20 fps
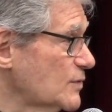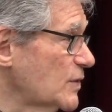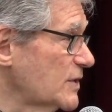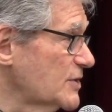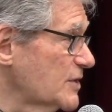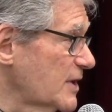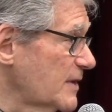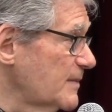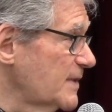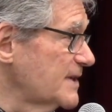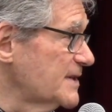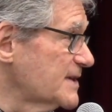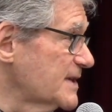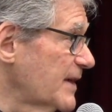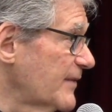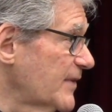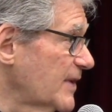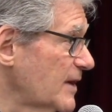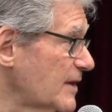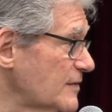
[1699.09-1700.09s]
which can be
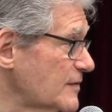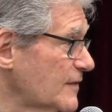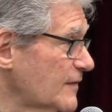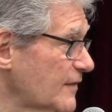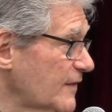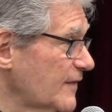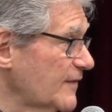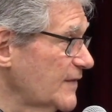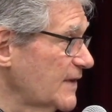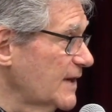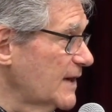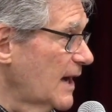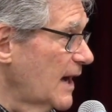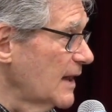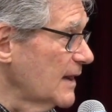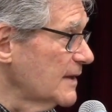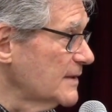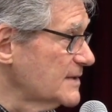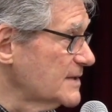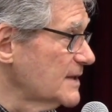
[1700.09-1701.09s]

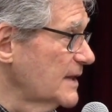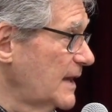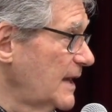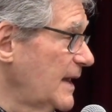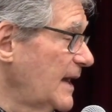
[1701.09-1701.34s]
$750